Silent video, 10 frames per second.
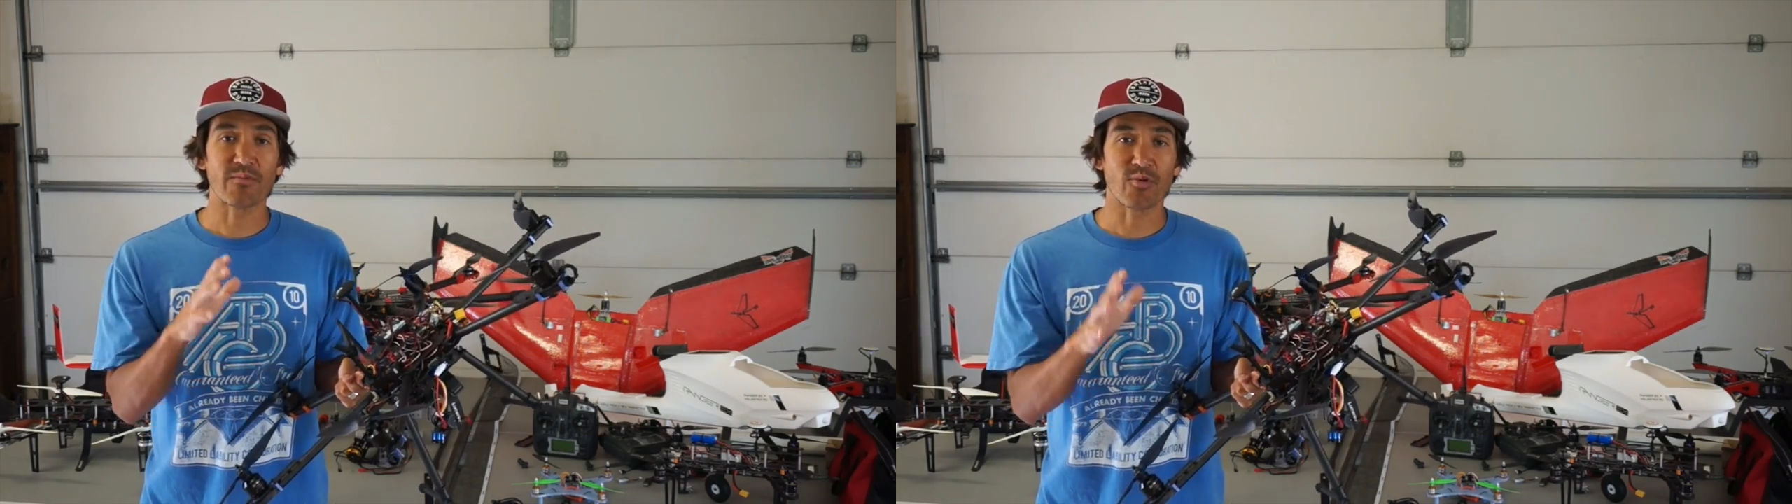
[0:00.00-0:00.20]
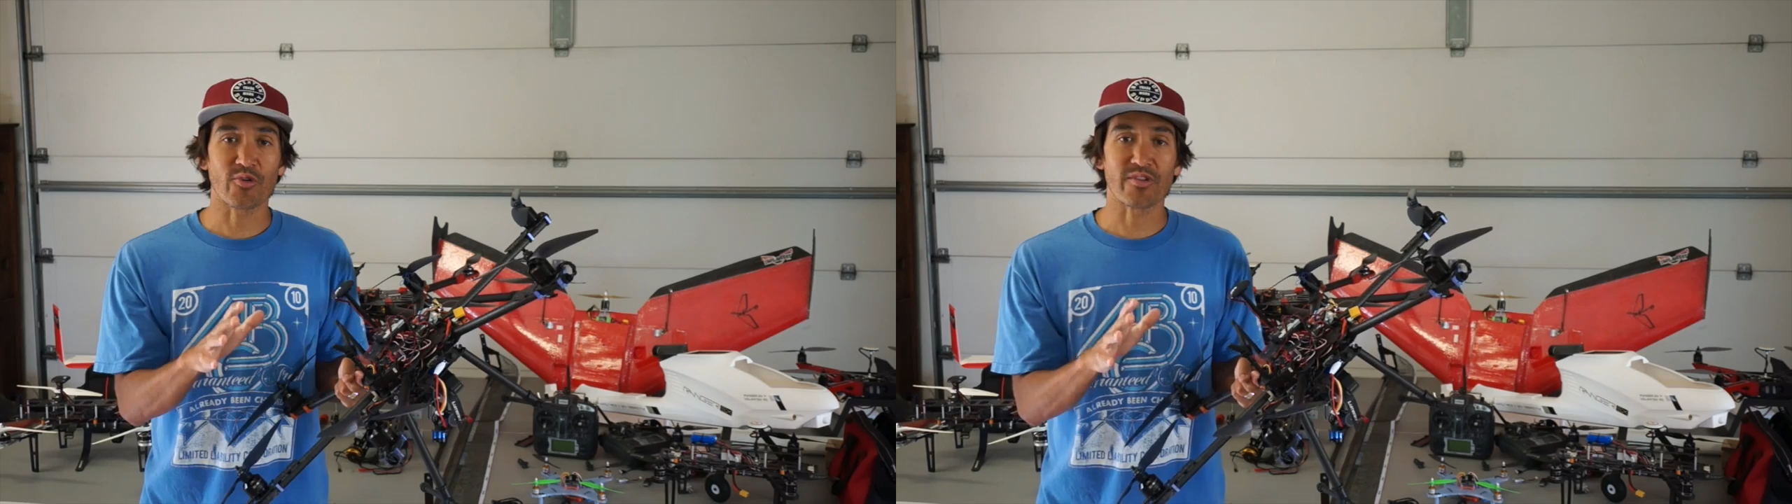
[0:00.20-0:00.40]
the
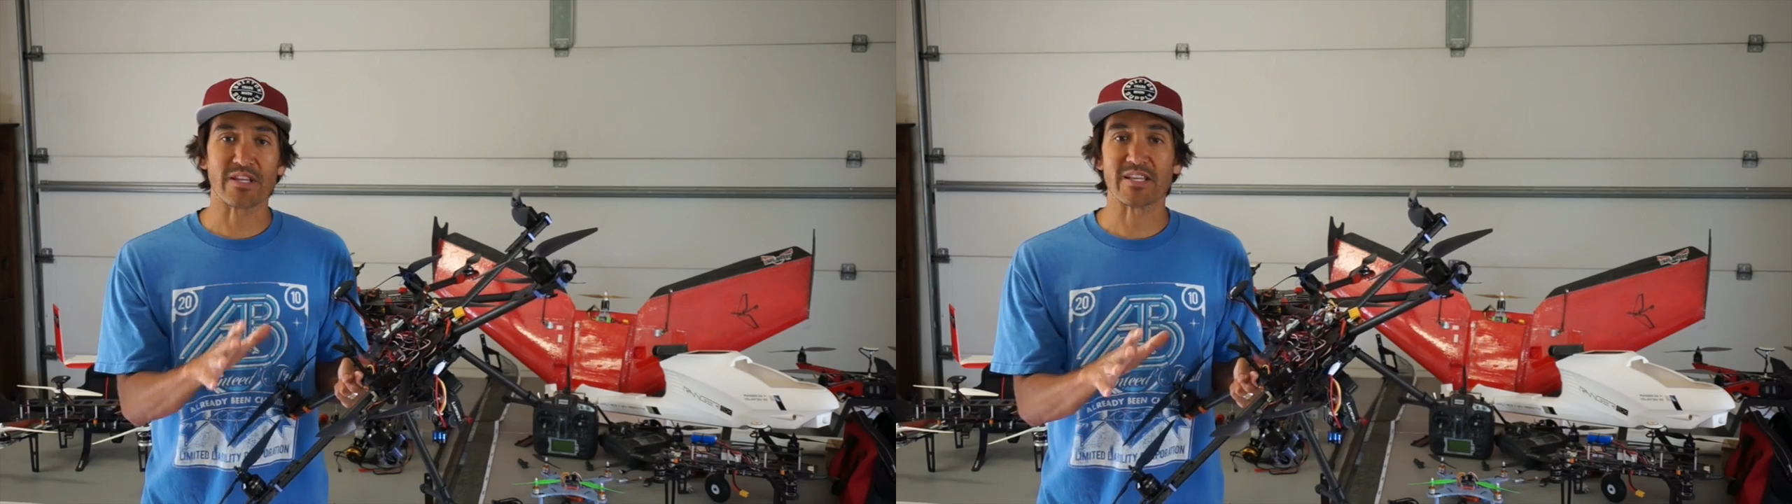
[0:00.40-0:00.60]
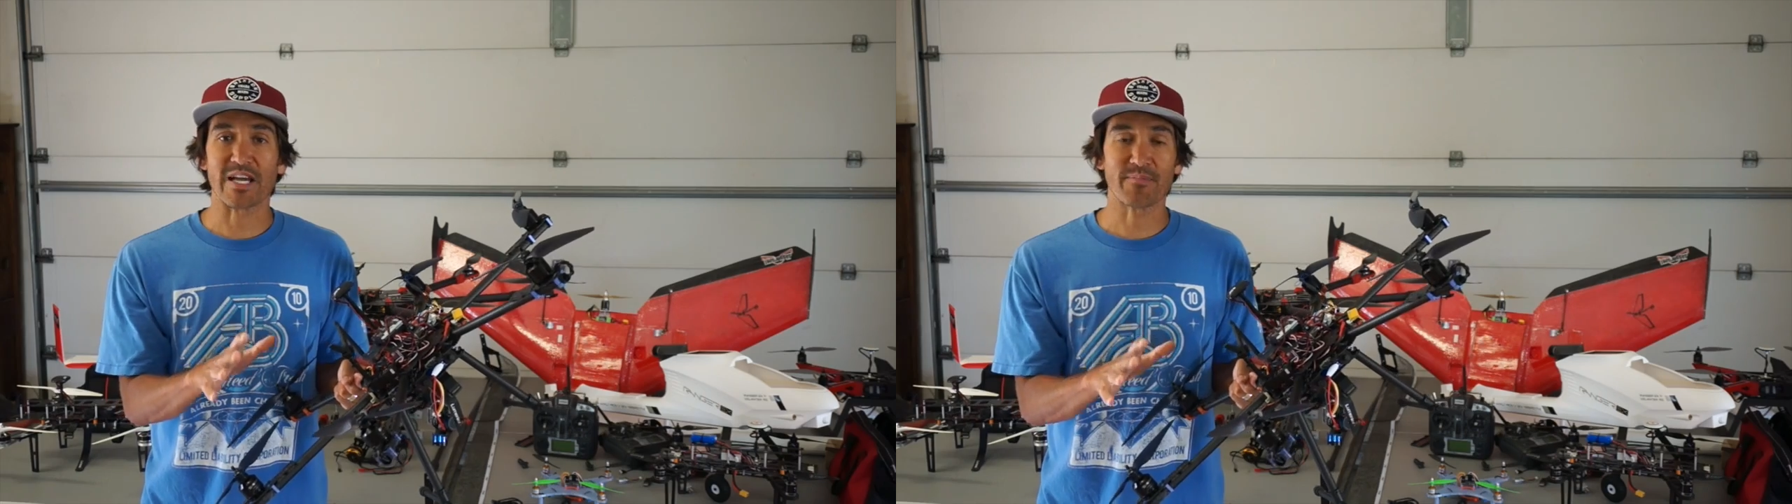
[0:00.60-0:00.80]
more
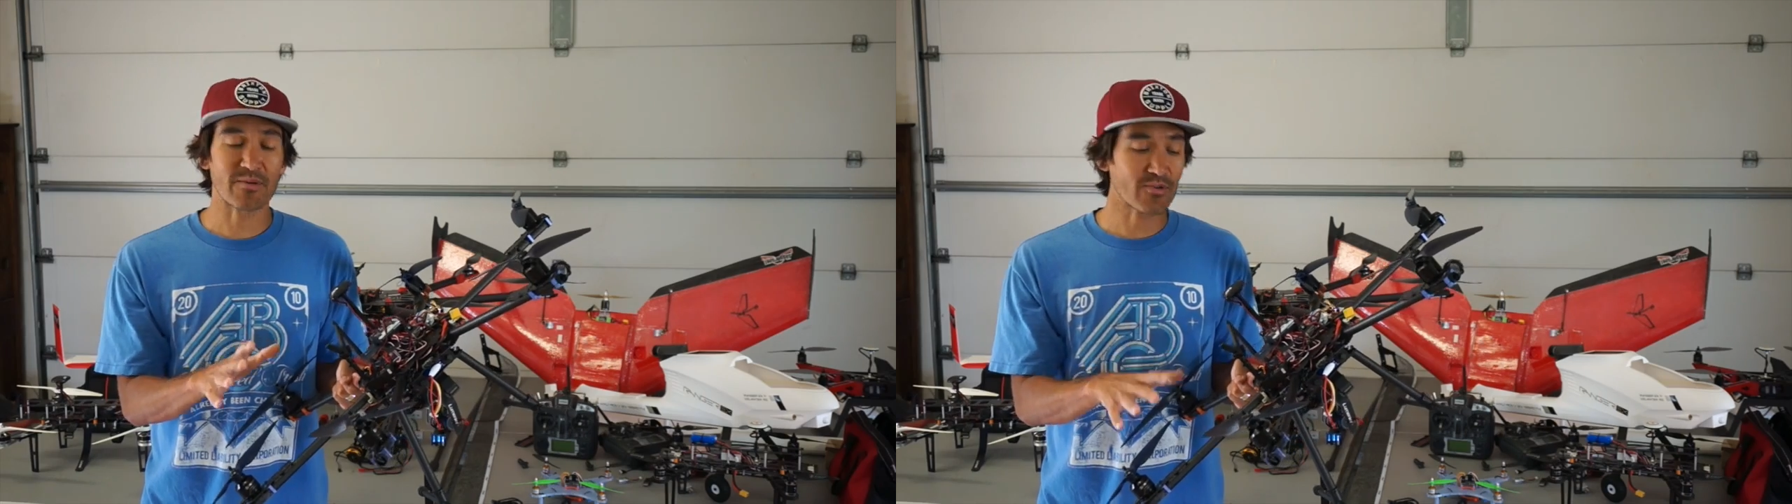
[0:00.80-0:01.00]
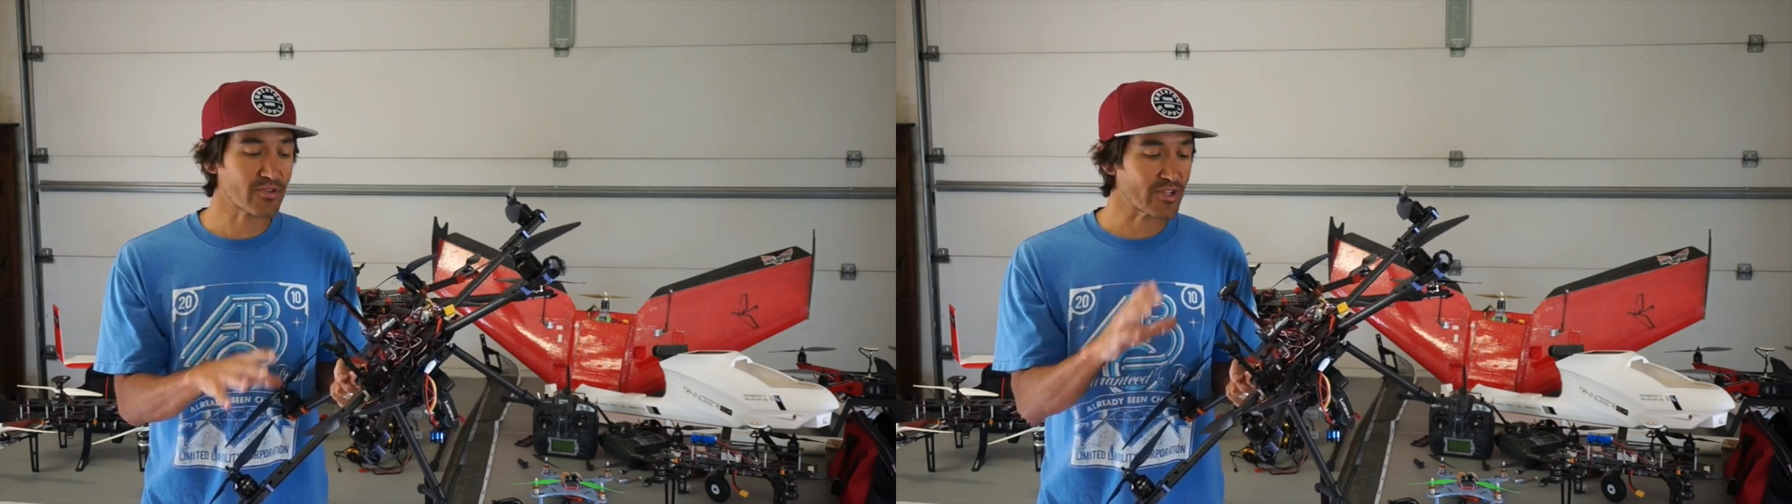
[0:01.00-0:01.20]

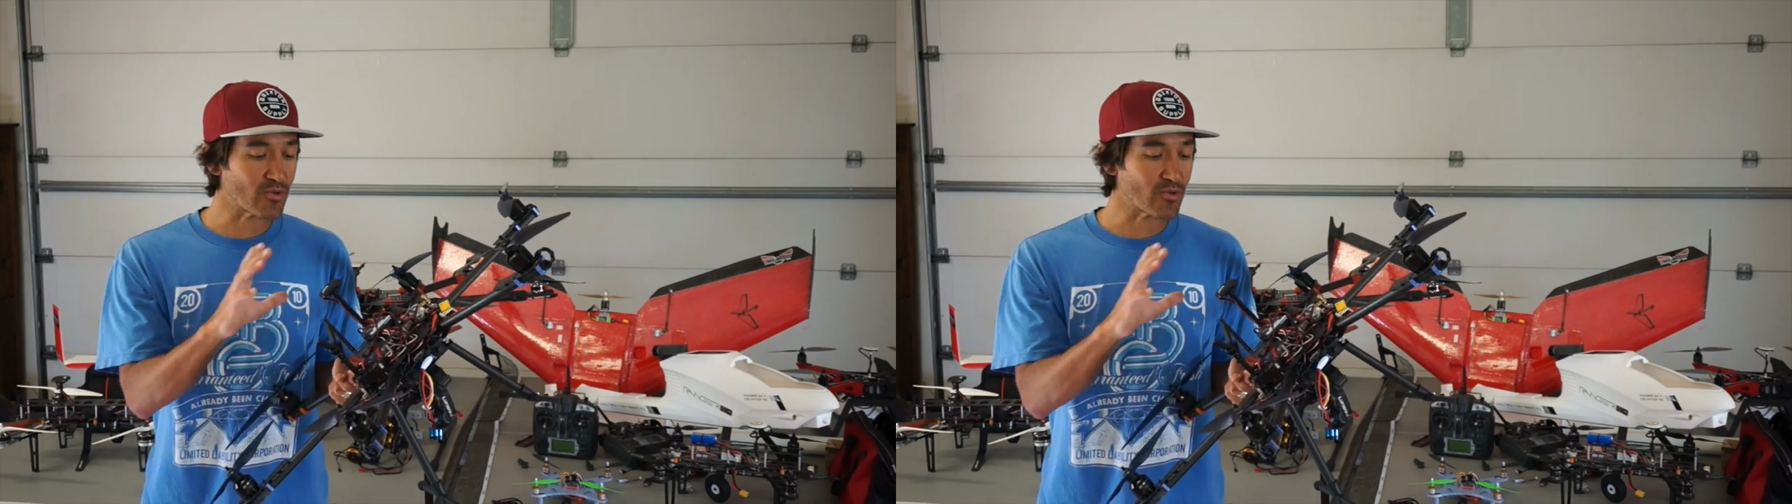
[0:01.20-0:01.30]
susceptible